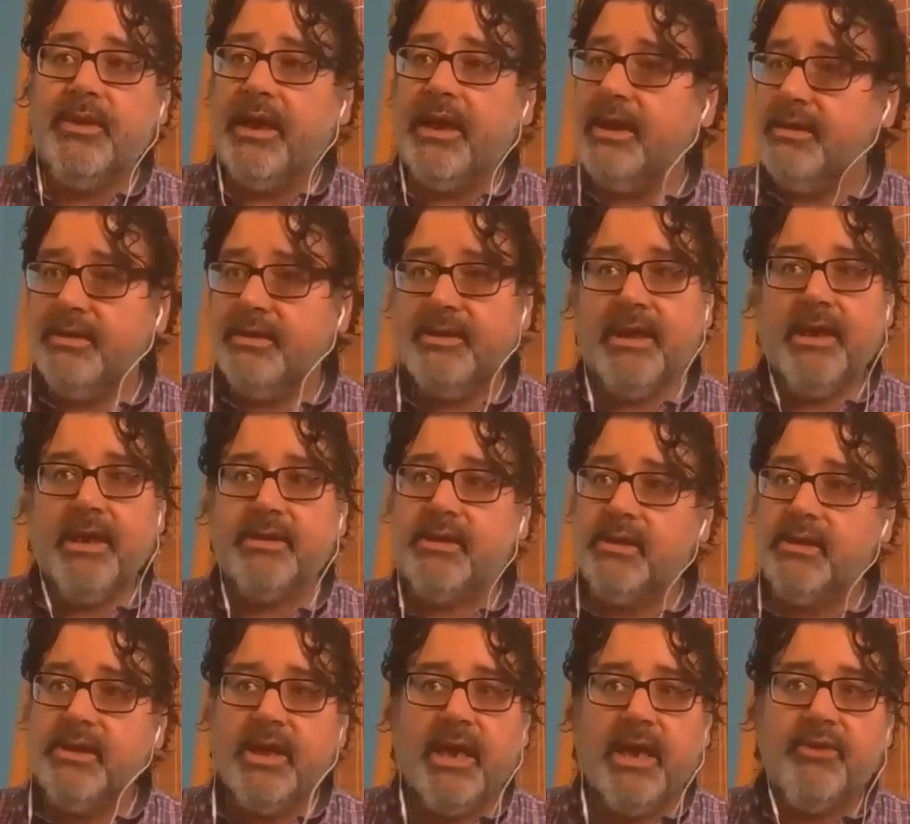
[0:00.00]
that
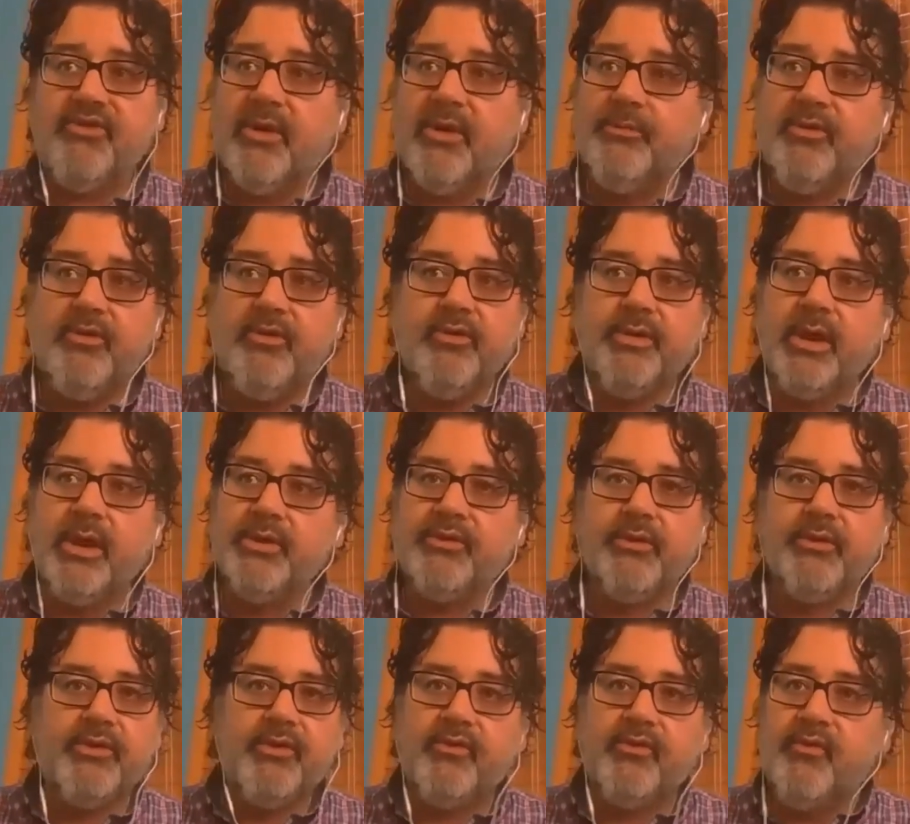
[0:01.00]
can catch up to you in all
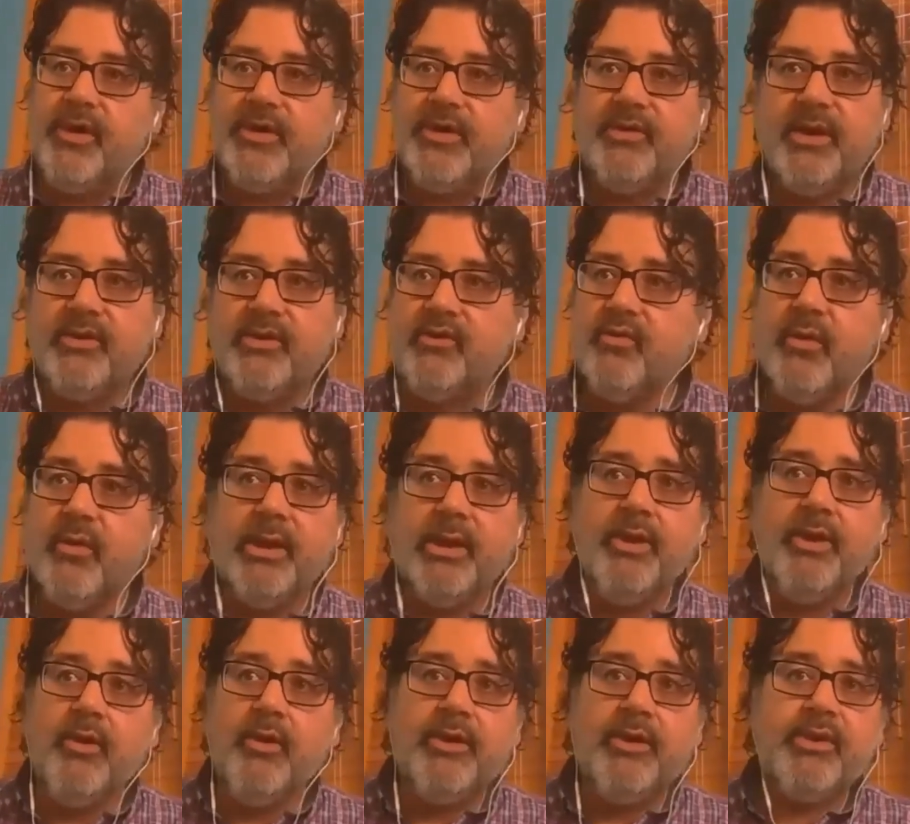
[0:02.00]
sorts of ways, as you well
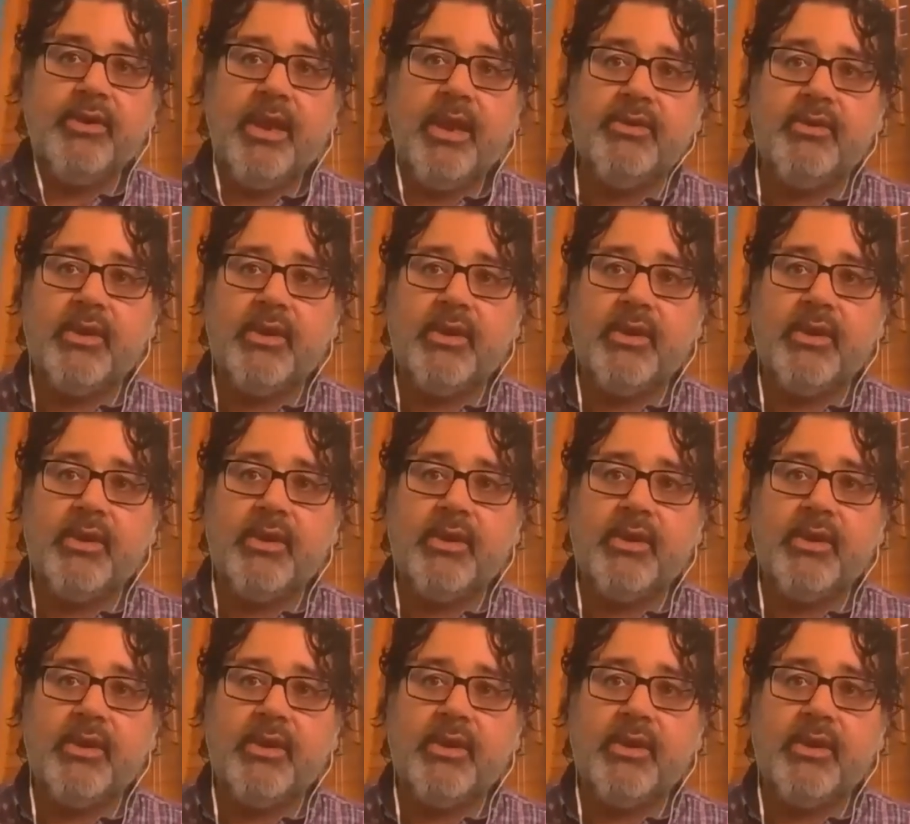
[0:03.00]
know, as